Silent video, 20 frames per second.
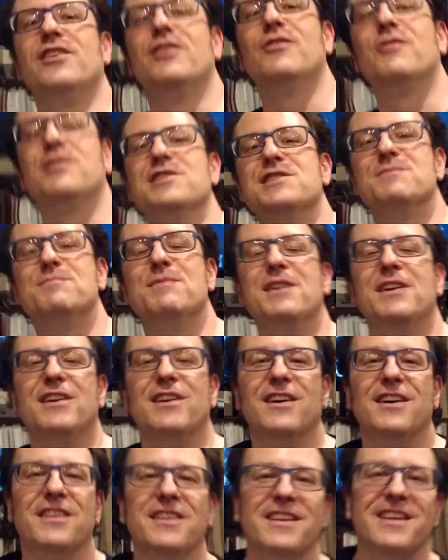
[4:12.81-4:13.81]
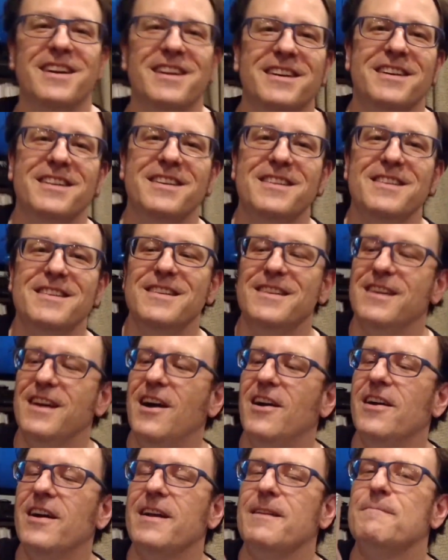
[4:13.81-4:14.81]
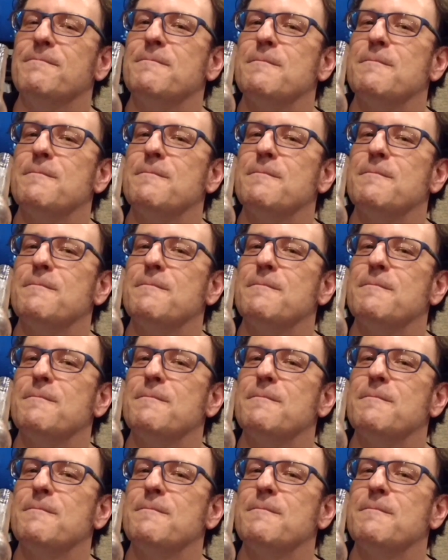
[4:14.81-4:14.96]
You don't want to spit it on there. Alright.